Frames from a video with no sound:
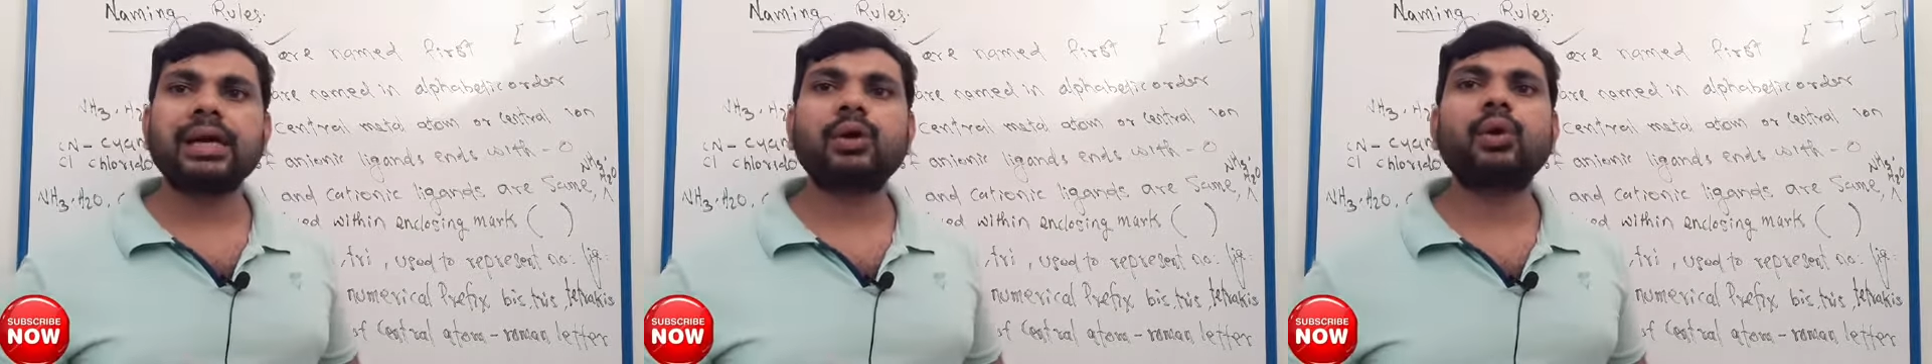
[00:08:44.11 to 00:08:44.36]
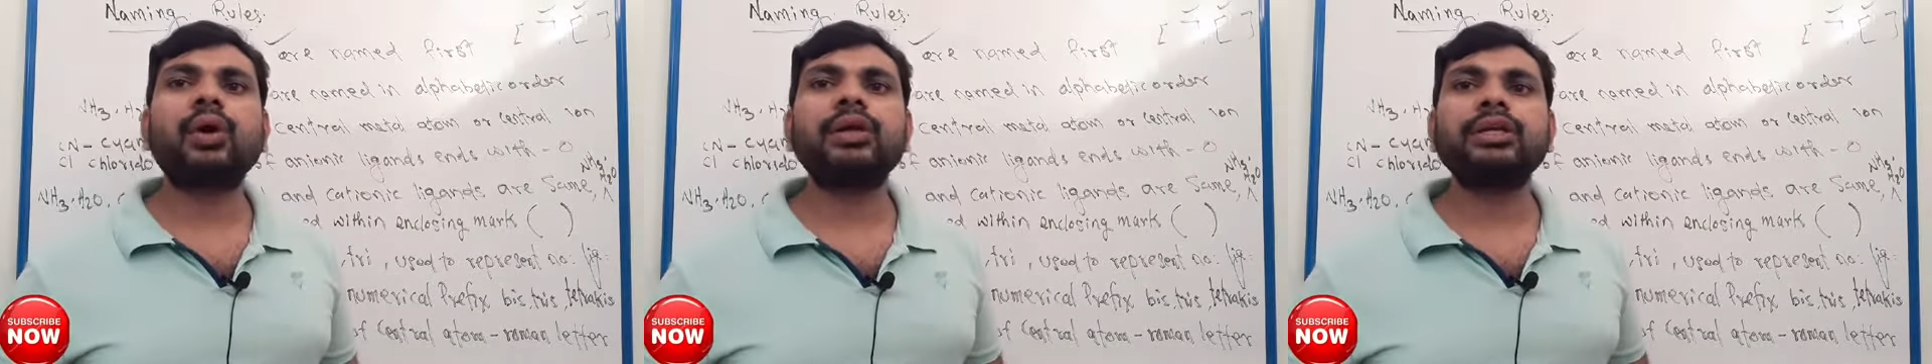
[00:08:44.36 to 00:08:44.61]

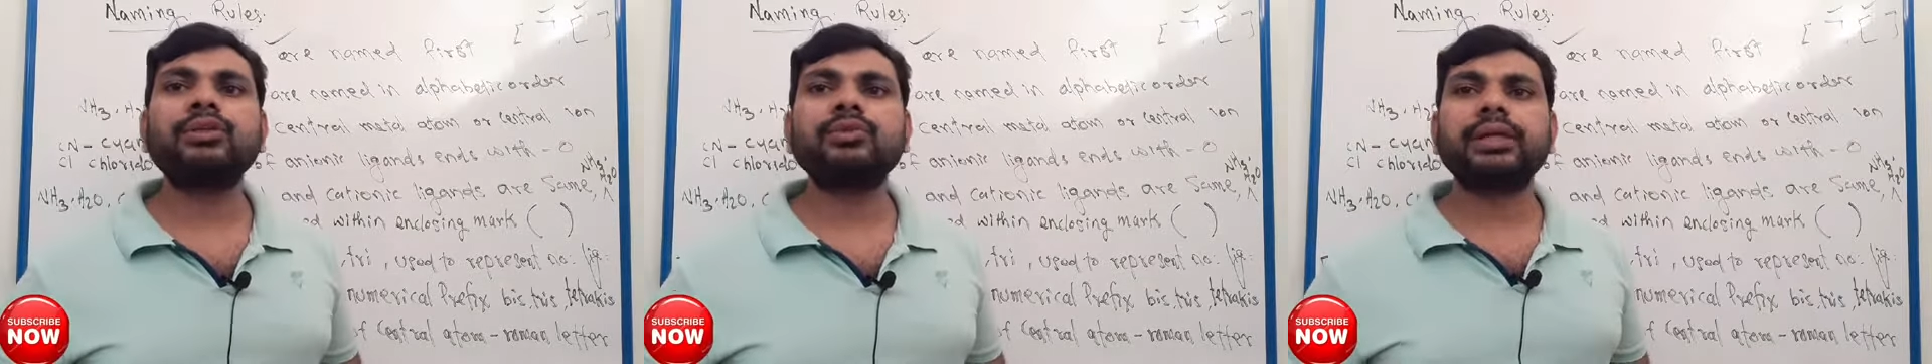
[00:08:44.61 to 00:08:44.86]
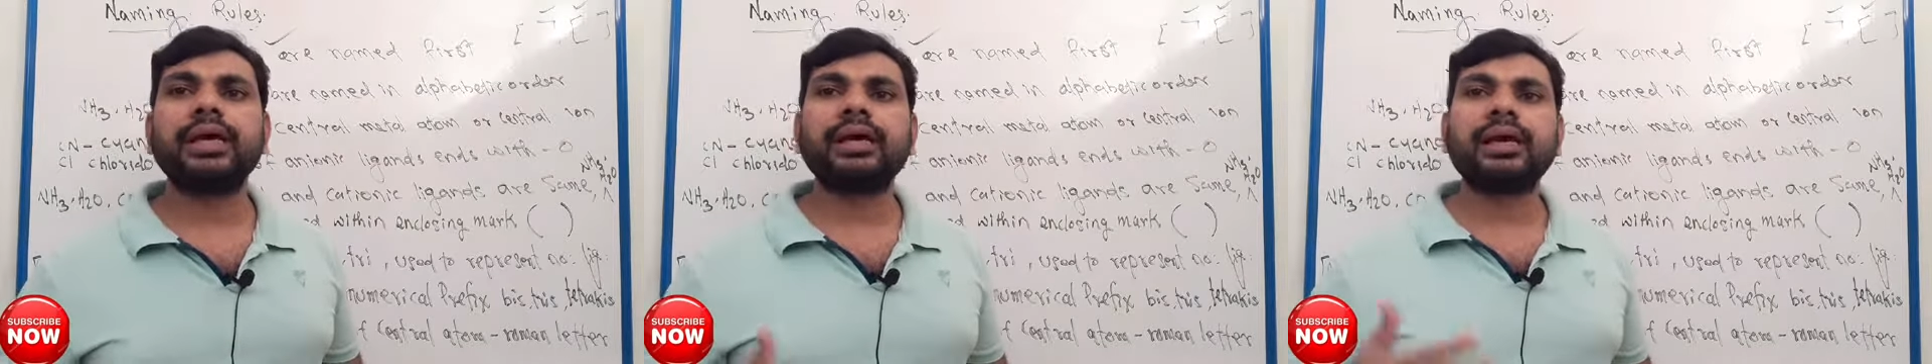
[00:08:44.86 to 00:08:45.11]
according to
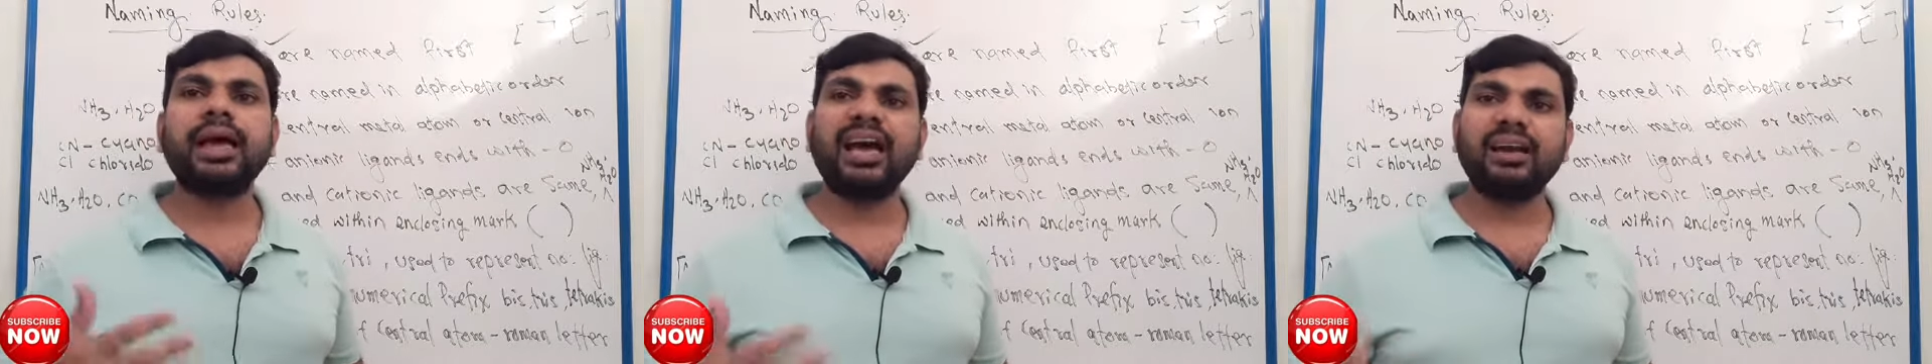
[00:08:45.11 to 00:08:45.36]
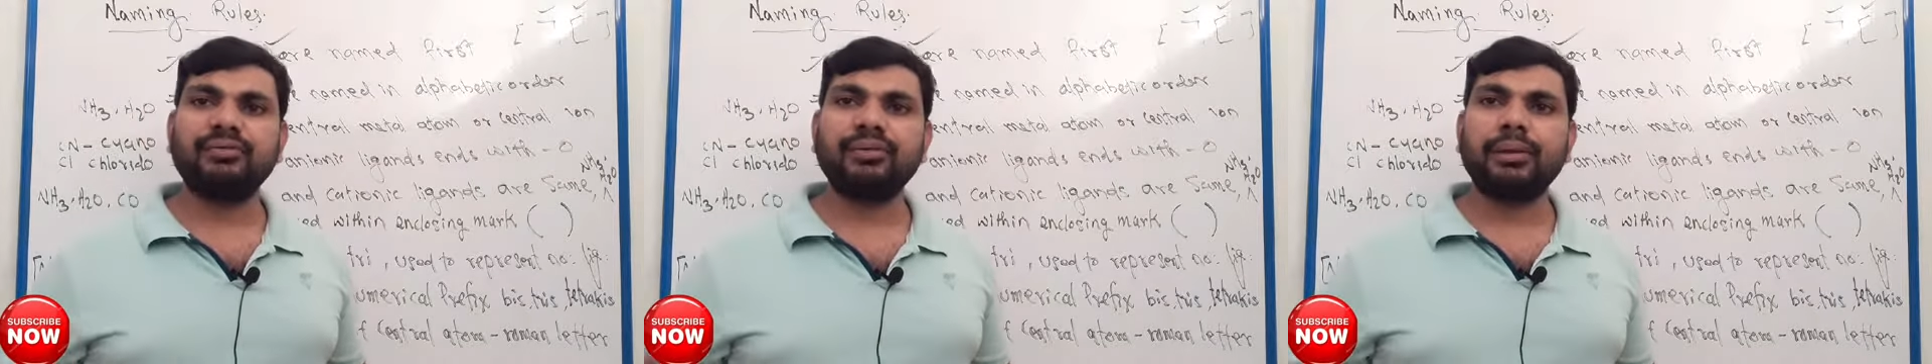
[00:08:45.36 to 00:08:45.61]
their
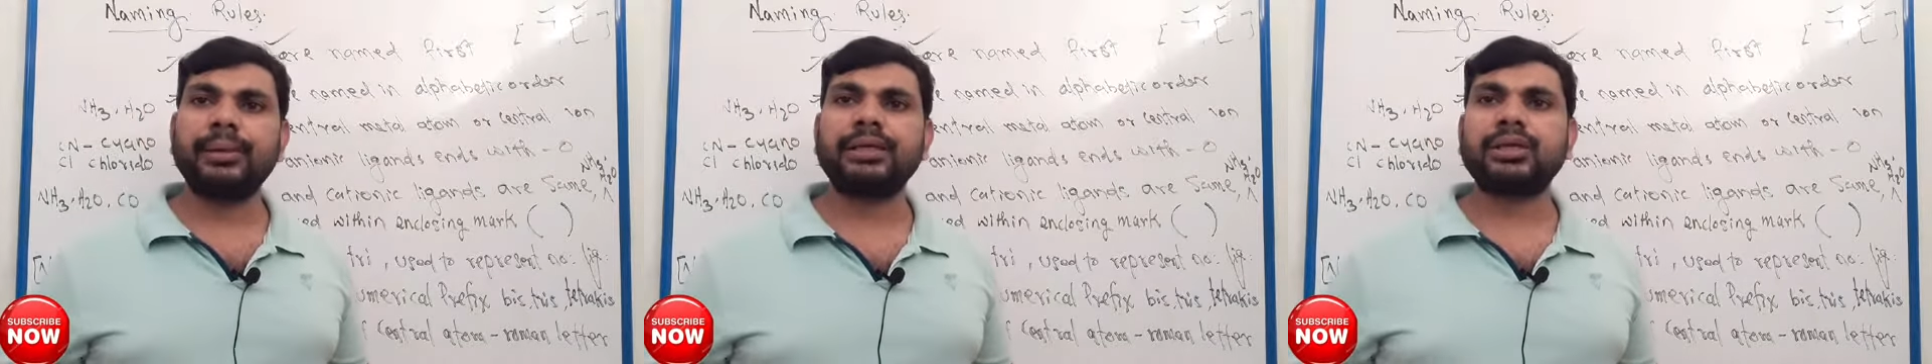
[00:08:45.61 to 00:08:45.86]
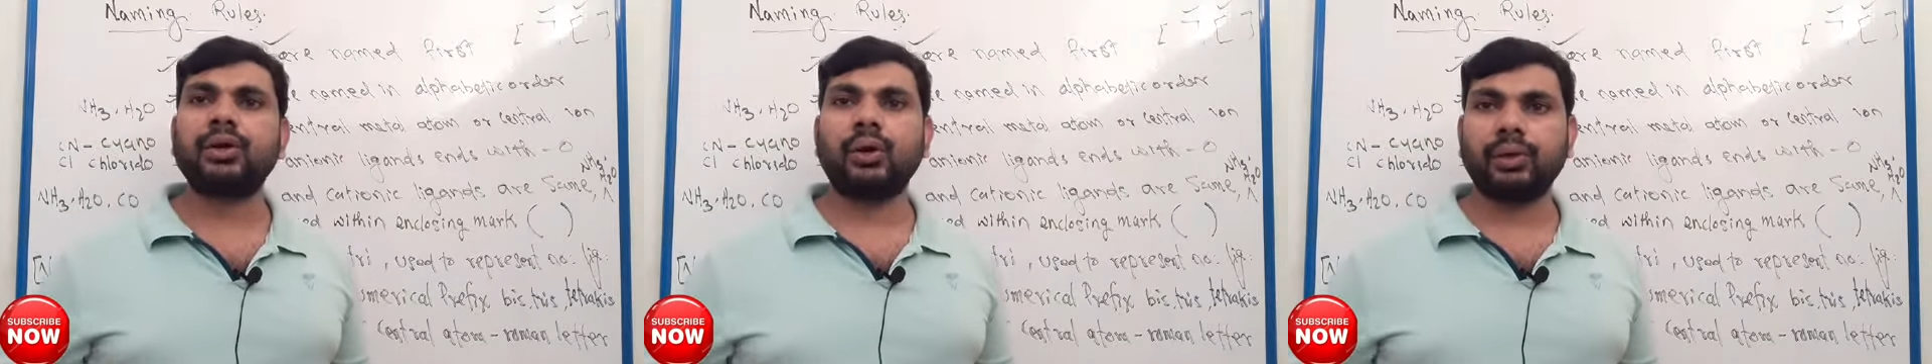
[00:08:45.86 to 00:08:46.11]

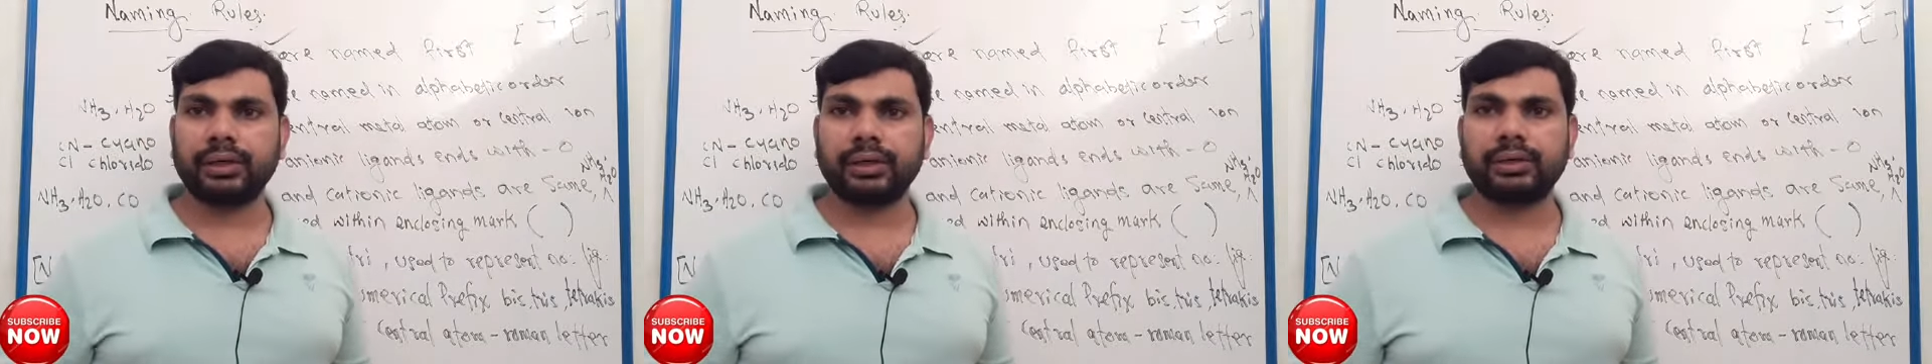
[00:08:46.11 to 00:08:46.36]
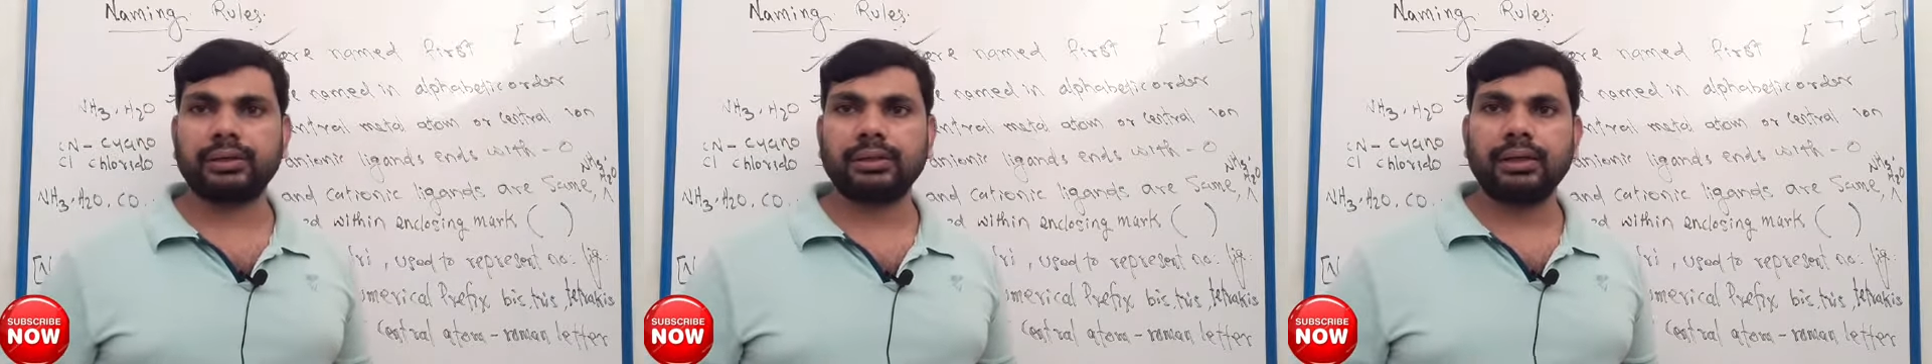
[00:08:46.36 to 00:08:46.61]
alphabetic
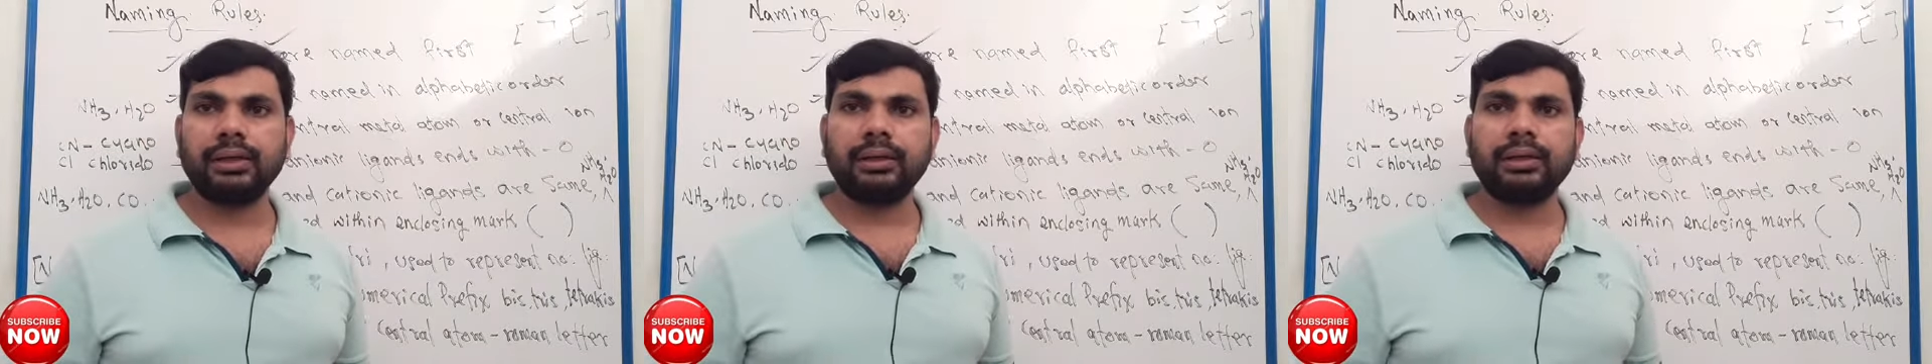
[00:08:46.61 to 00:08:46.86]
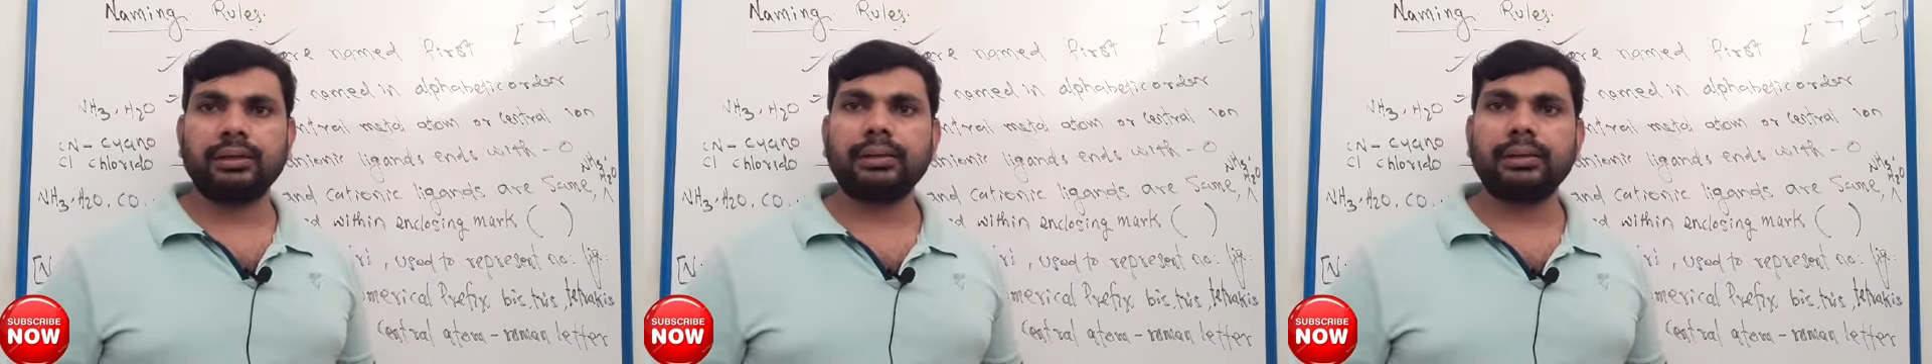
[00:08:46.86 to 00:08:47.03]
order.